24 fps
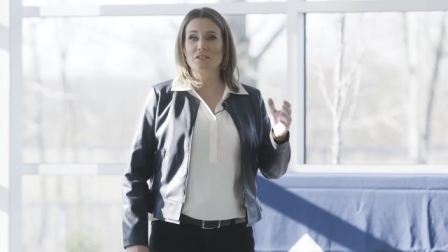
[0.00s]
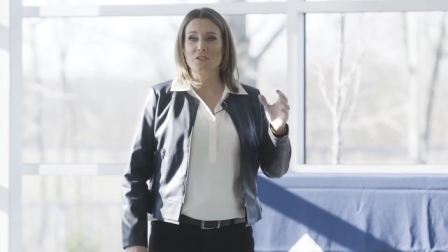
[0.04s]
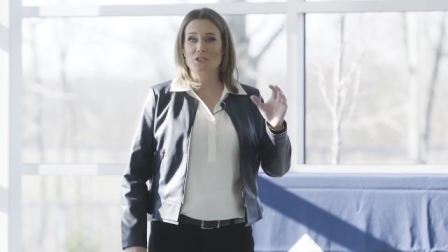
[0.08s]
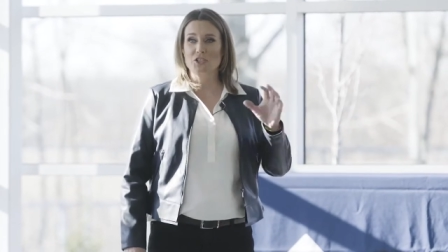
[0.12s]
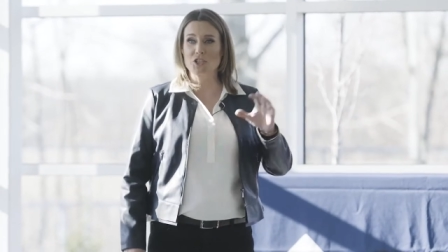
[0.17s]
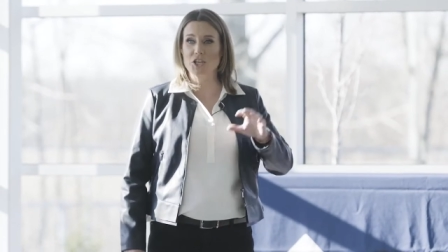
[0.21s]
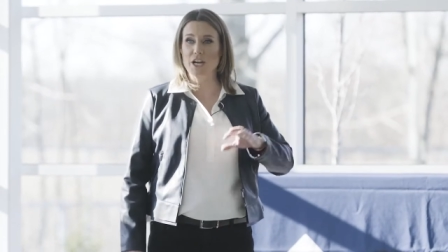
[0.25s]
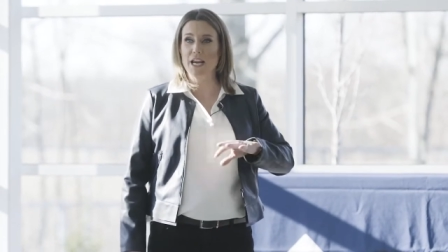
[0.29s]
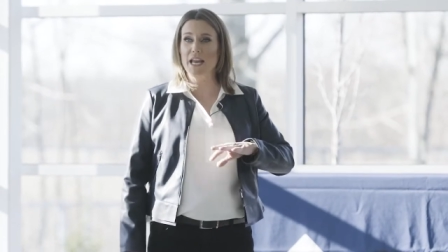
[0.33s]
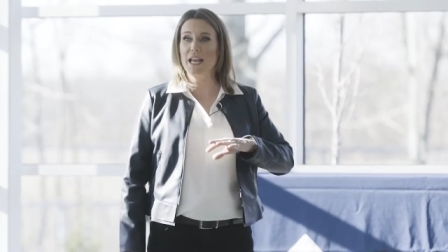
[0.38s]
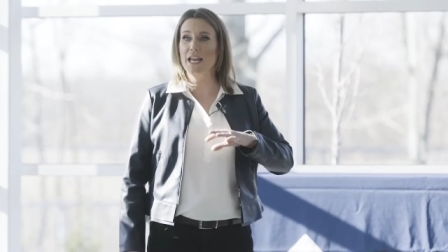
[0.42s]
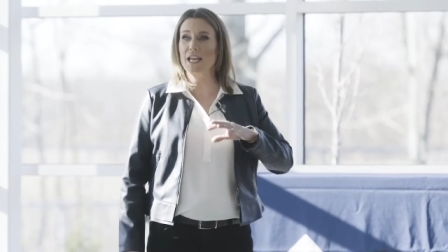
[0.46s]
to
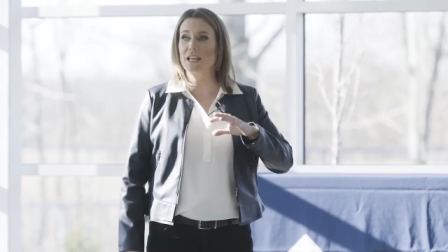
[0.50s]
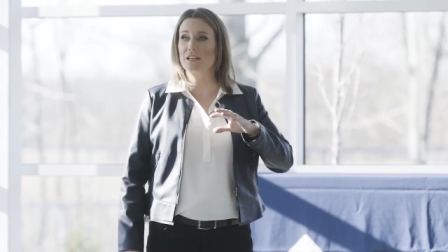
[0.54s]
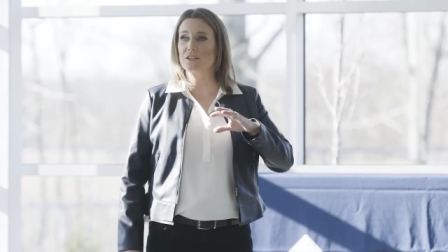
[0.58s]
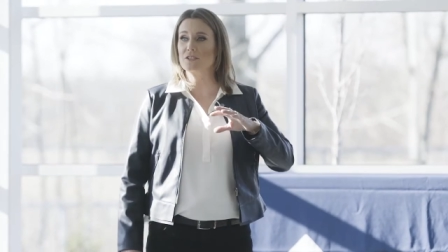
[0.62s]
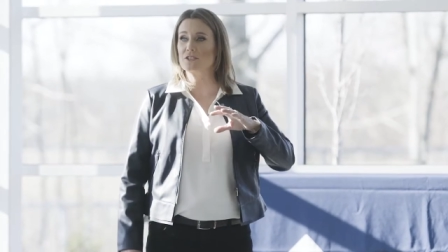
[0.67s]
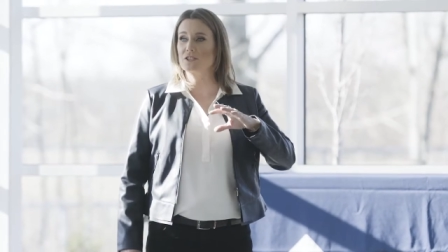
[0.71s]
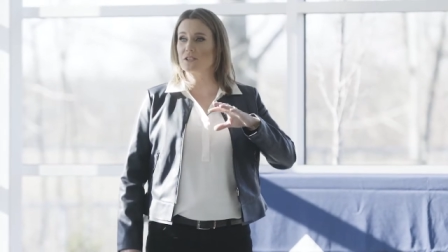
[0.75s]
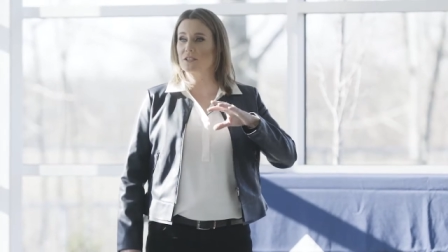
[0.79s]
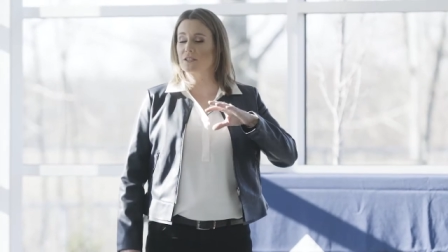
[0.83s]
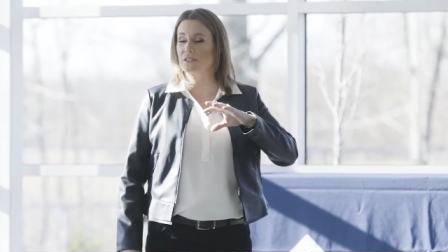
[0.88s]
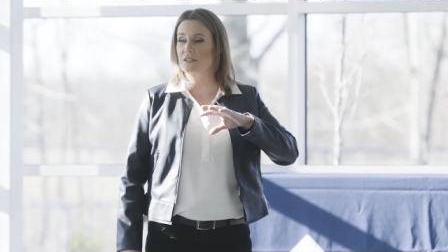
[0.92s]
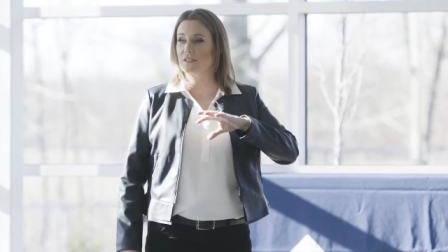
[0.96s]

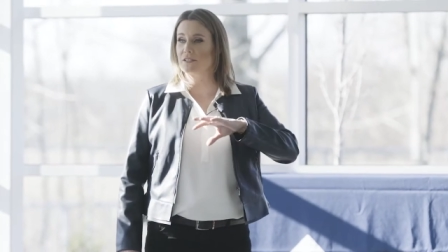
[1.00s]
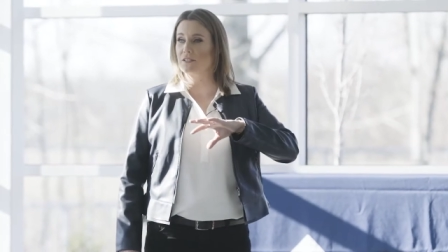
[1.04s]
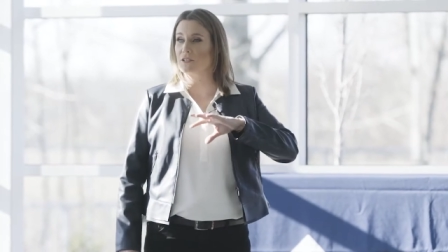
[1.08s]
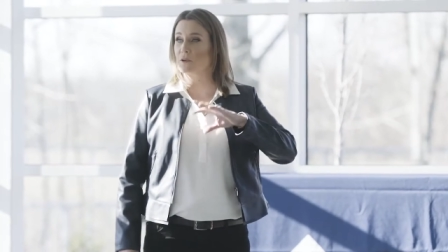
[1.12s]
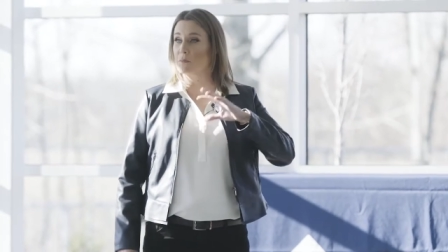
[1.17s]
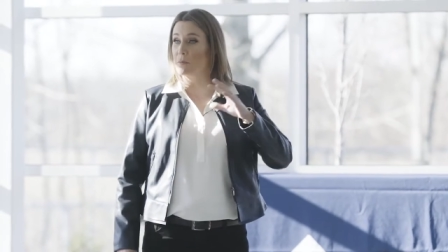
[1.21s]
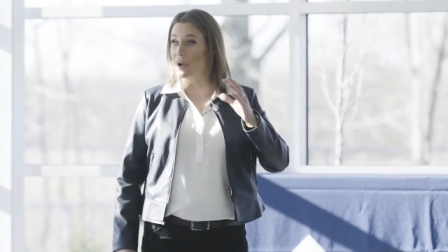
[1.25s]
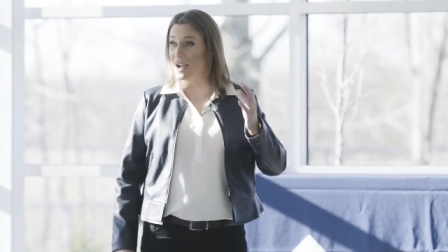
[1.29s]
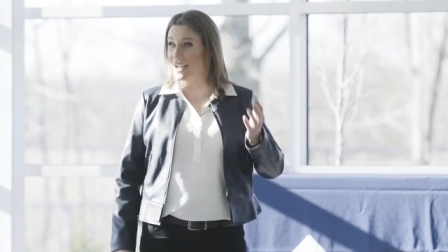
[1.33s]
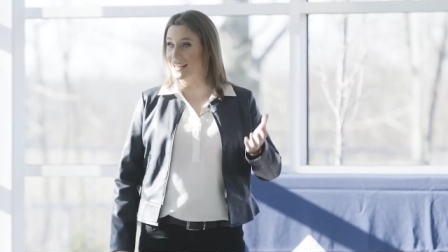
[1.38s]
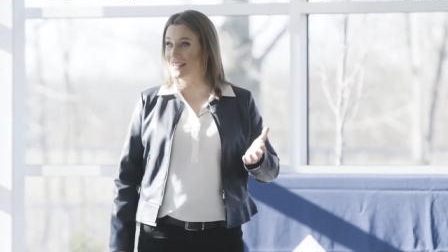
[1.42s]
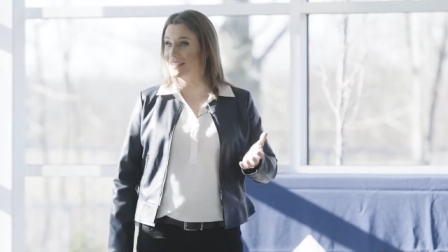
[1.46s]
change
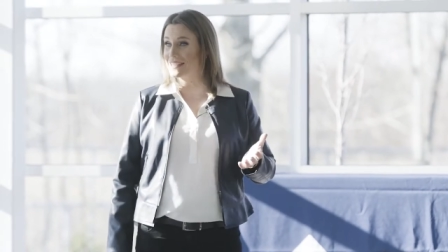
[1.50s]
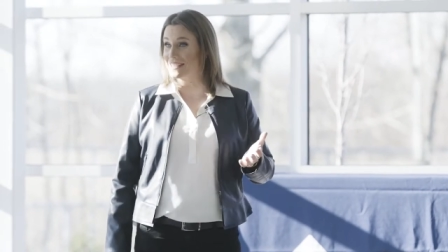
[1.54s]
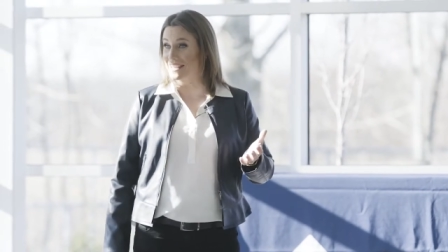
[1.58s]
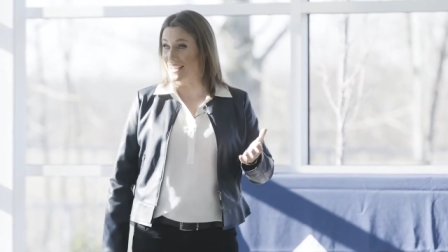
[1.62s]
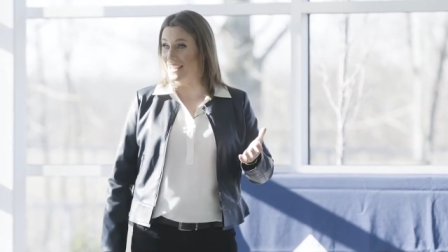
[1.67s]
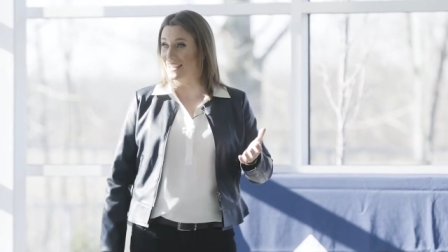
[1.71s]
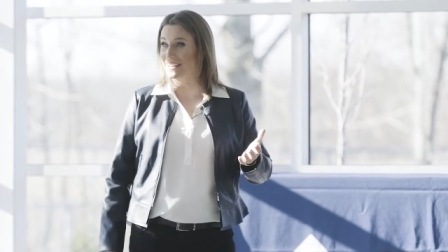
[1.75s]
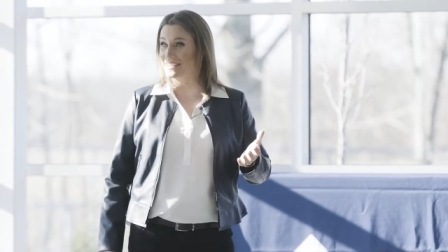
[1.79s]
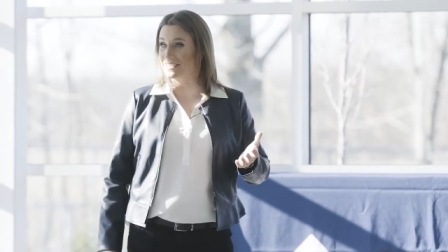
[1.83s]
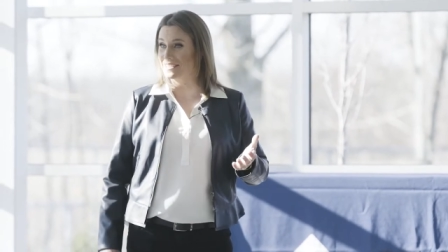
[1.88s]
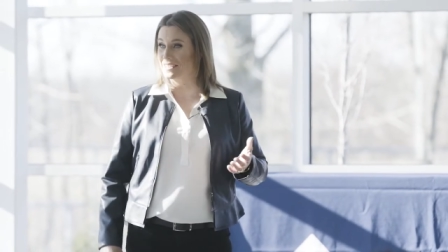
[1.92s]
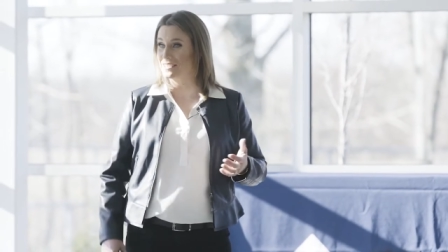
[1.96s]
your
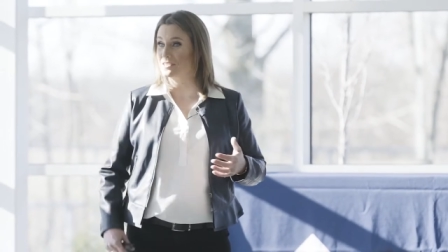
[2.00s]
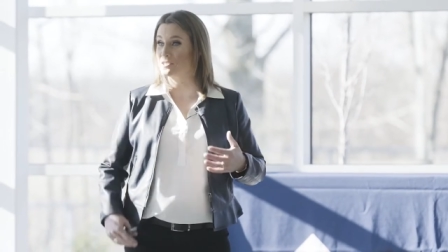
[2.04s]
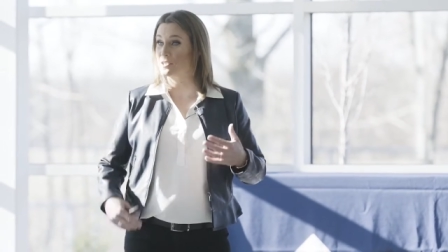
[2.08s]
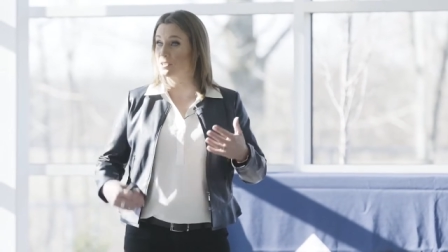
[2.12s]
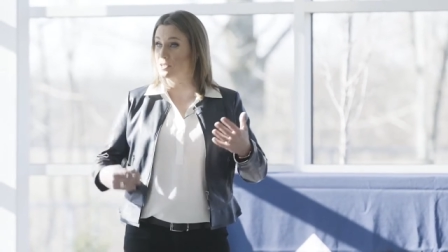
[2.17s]
mindset